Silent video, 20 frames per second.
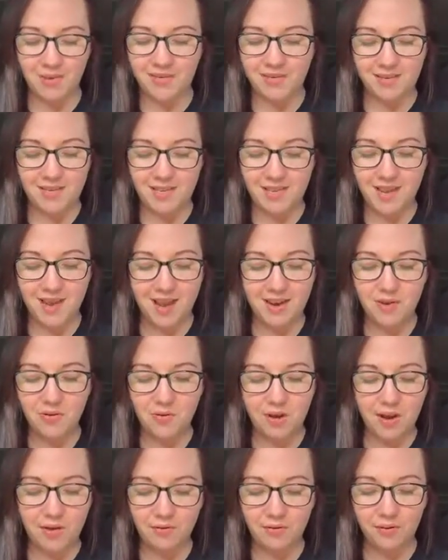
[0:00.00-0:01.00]
See, I
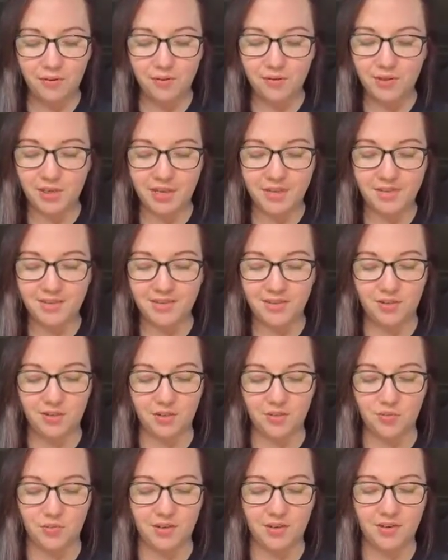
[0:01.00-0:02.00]
know how crochet
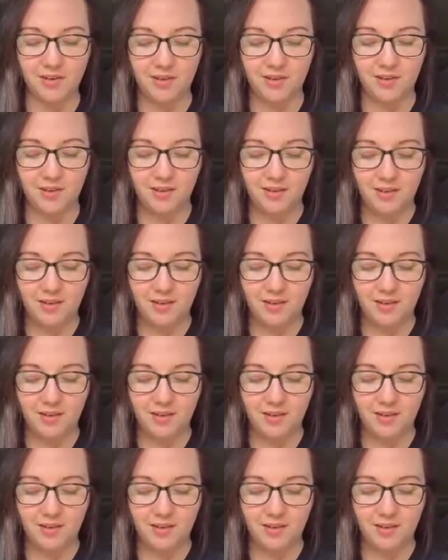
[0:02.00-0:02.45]
stitches work,